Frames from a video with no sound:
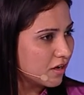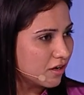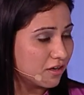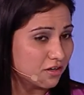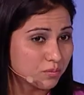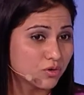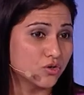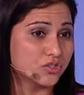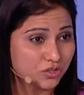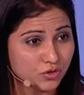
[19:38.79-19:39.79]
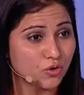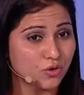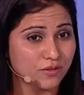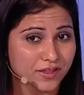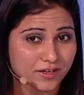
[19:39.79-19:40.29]
an approach and a
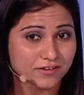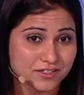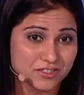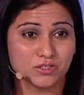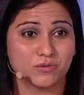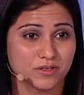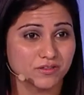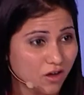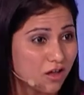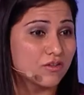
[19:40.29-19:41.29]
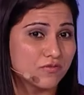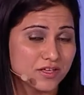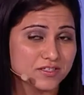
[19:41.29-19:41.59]
goal that can deal with all of this,